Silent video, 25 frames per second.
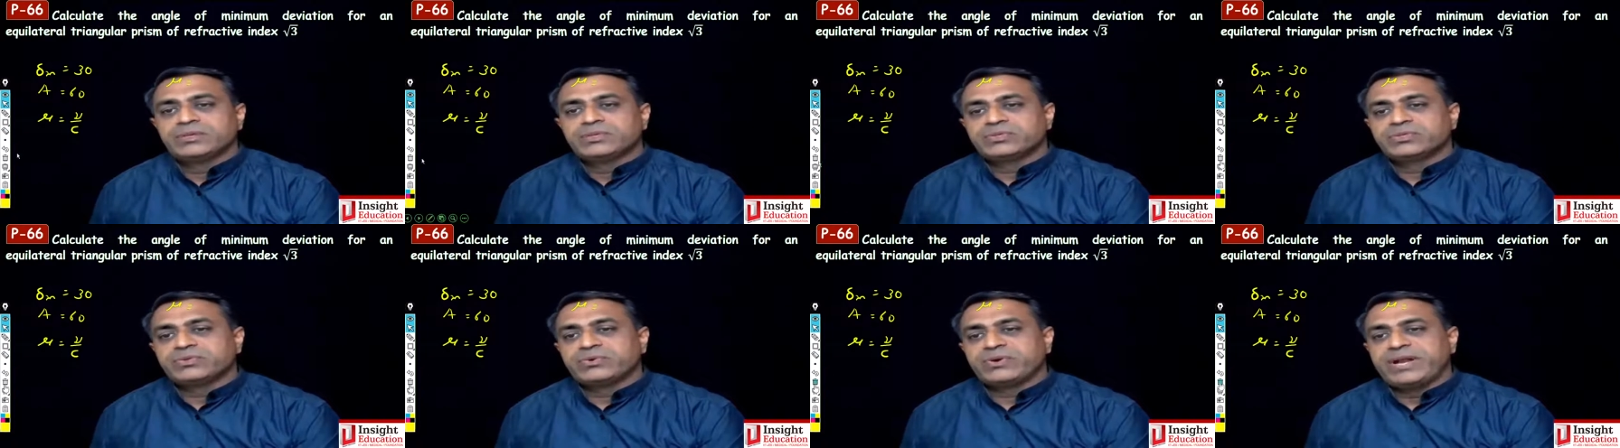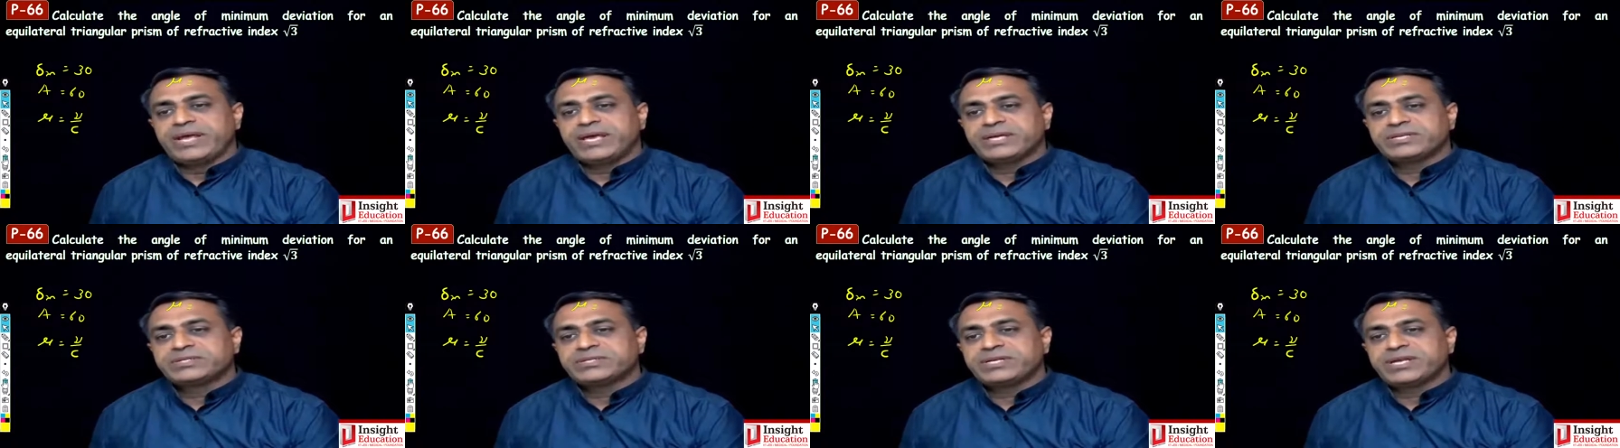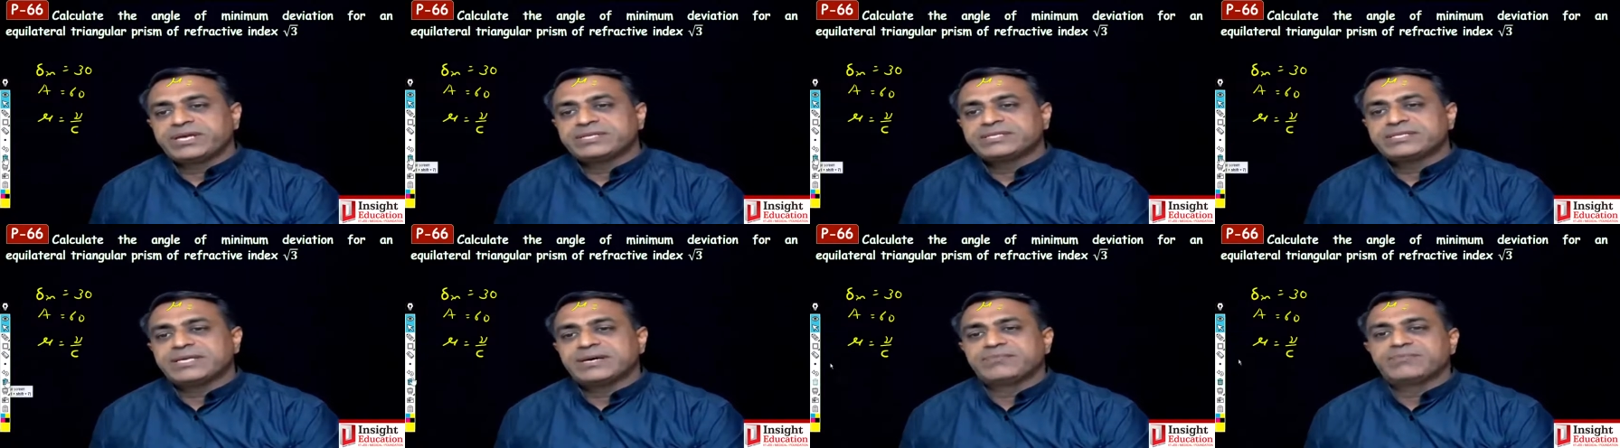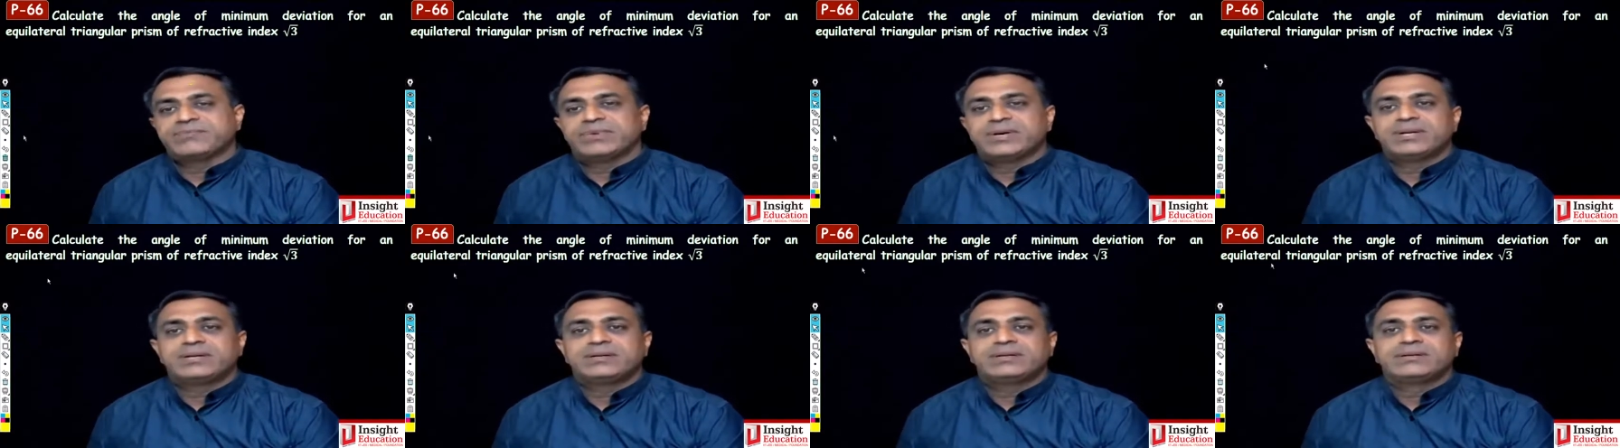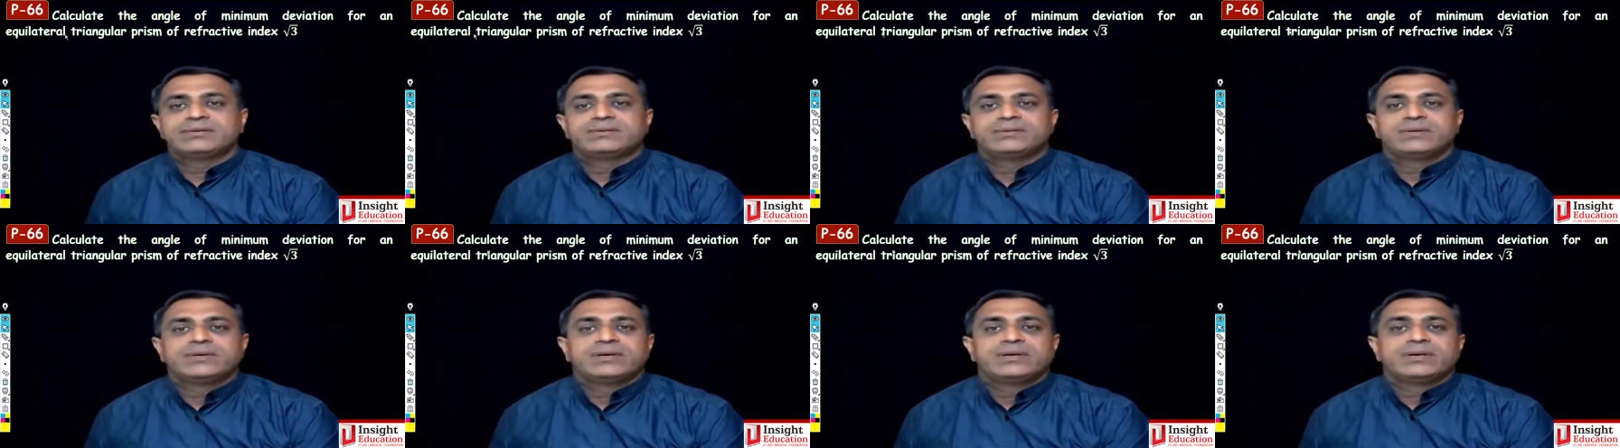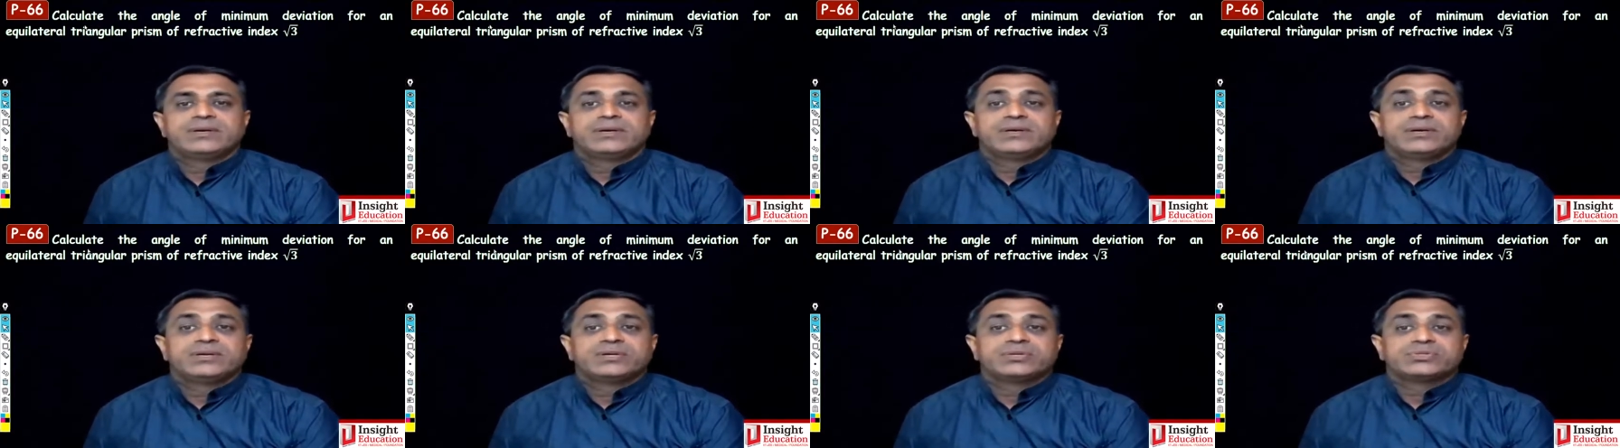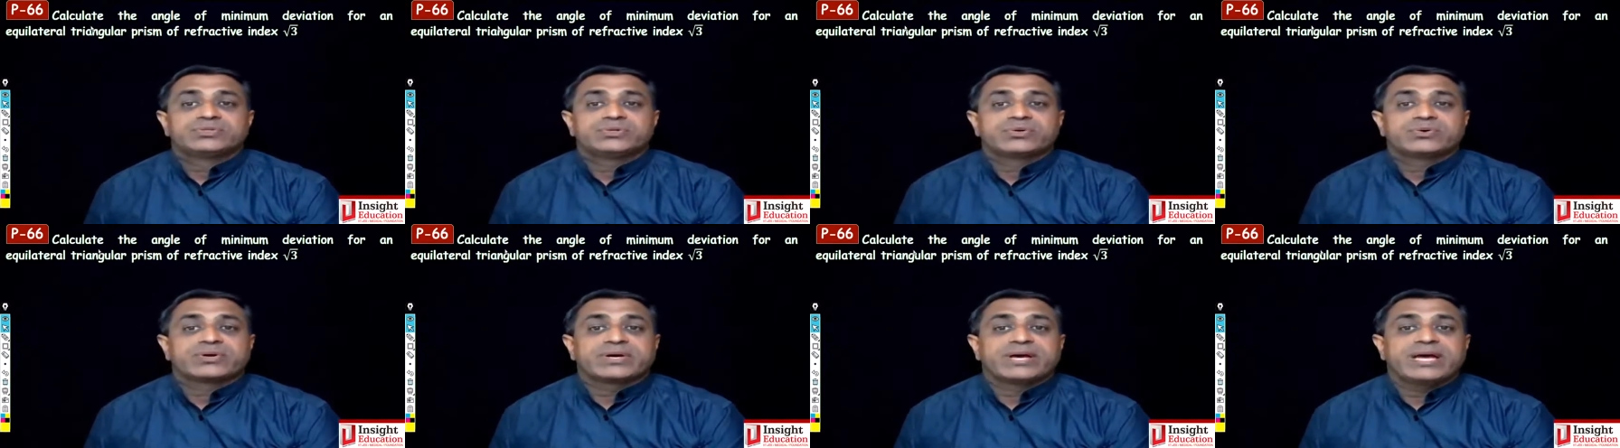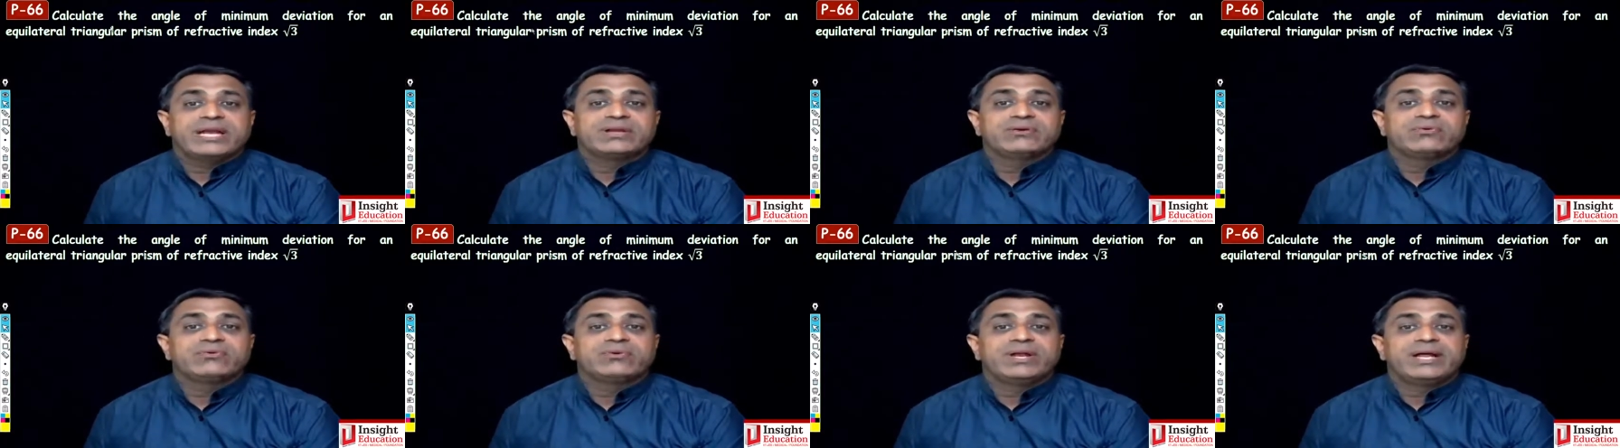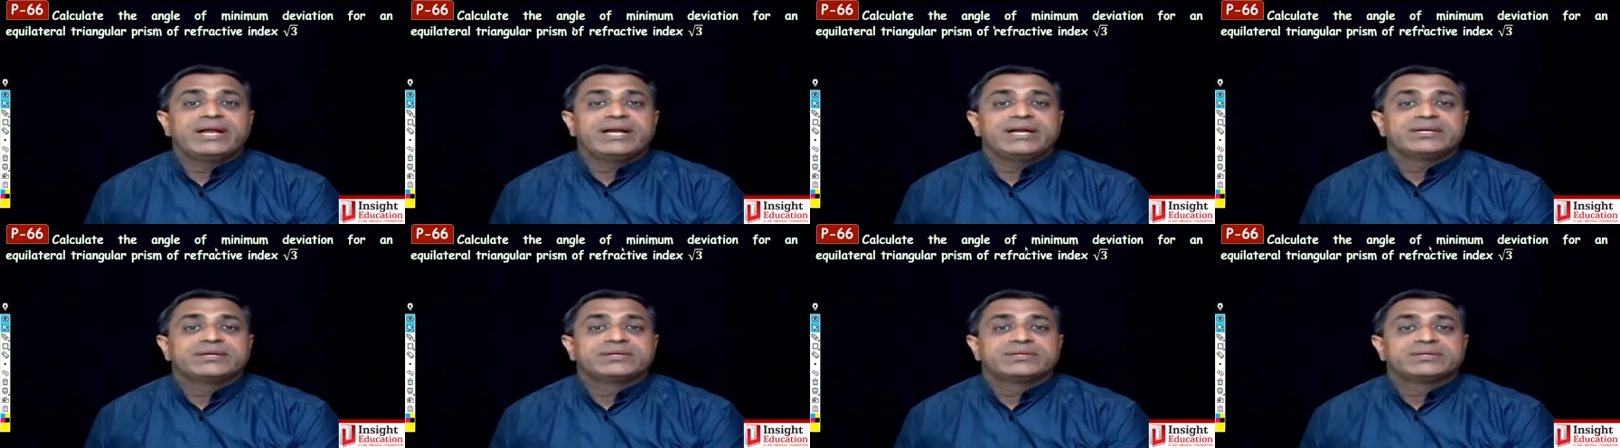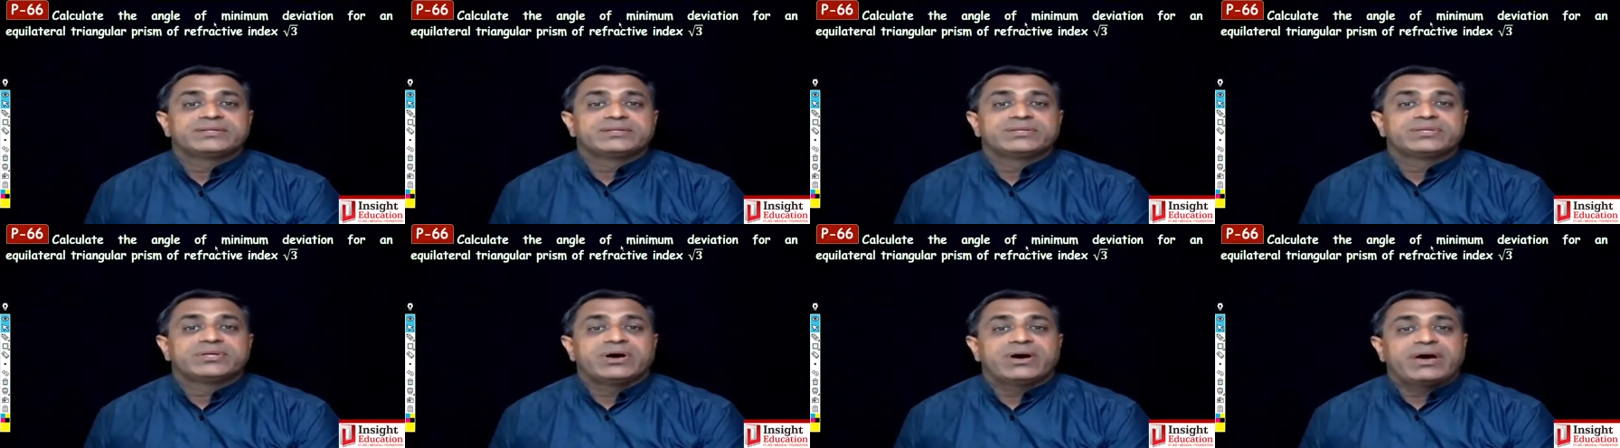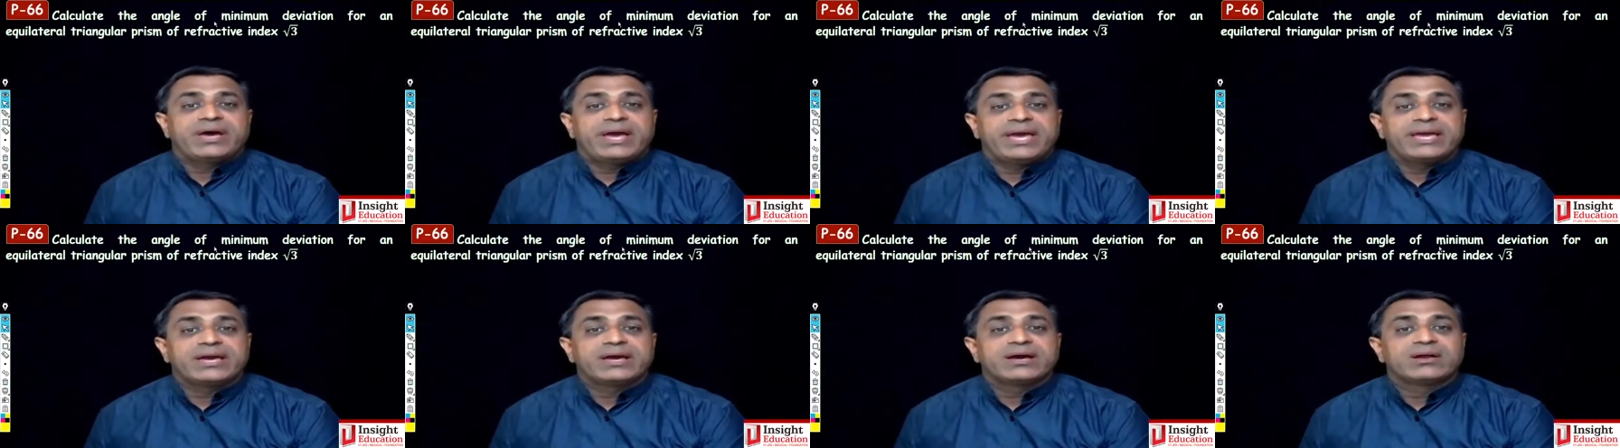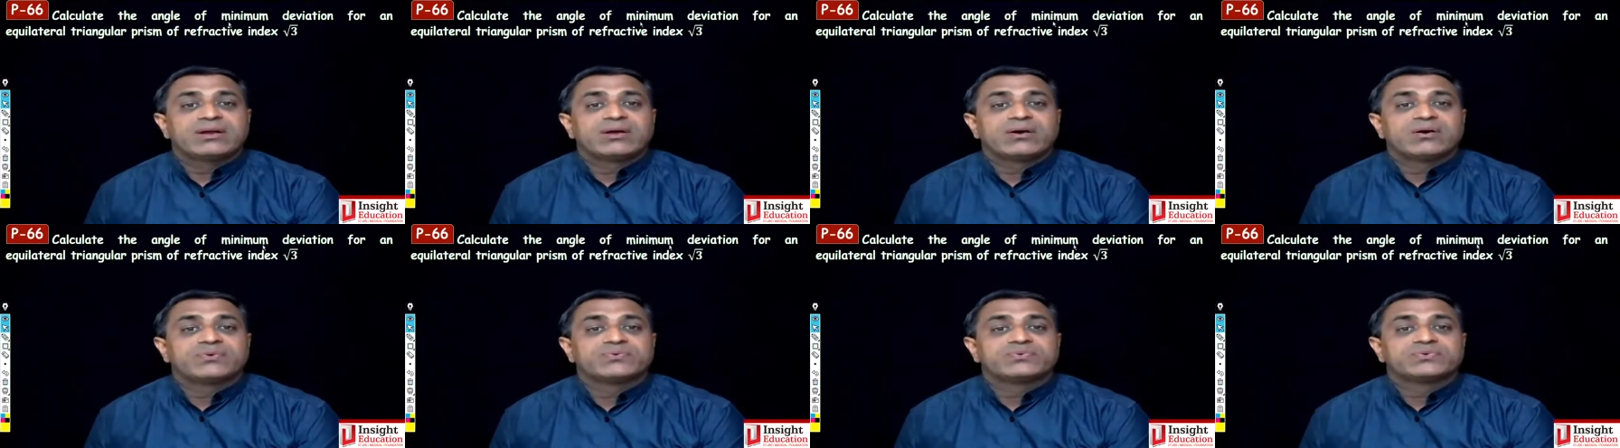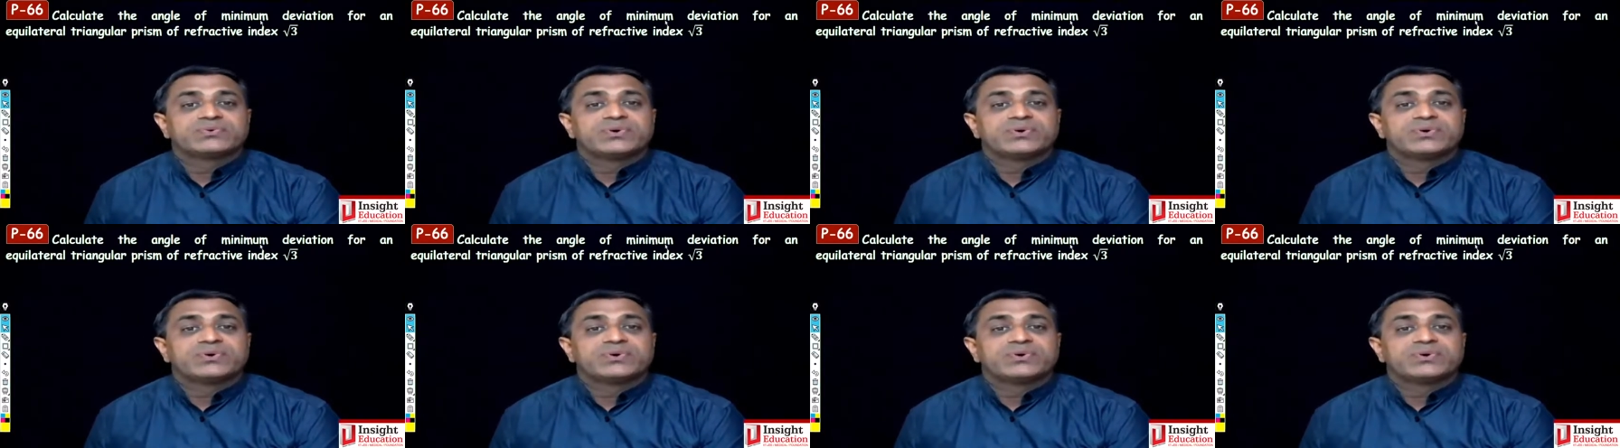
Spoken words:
Next example, so calculate the angle of